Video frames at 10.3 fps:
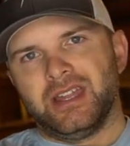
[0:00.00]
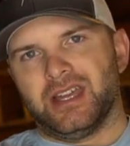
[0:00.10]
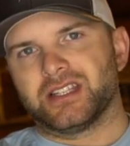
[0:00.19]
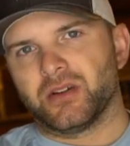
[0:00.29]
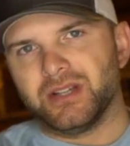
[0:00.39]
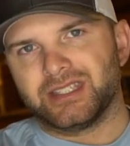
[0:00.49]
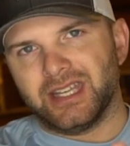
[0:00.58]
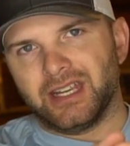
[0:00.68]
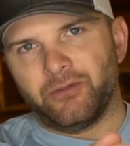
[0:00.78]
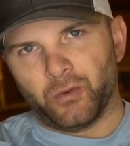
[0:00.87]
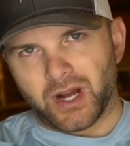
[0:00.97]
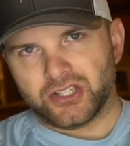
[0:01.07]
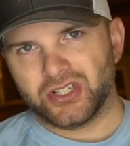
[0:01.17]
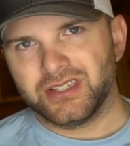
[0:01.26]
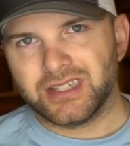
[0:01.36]
As always, thank you for
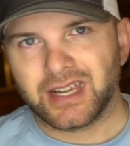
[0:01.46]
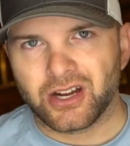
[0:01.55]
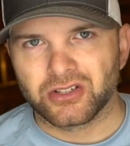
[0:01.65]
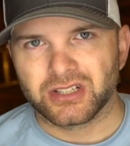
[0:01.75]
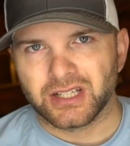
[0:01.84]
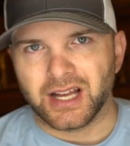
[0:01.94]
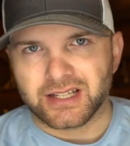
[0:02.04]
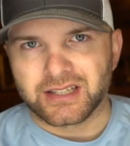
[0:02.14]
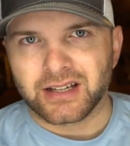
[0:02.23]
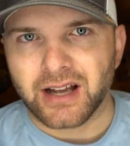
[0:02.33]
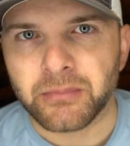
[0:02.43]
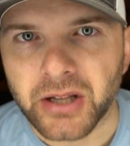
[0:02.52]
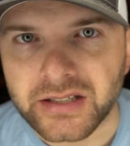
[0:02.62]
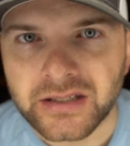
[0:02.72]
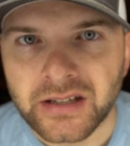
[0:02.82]
watching. Take care, tight lines. God
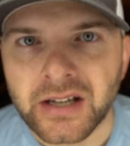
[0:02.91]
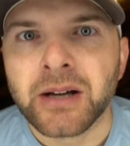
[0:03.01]
bless.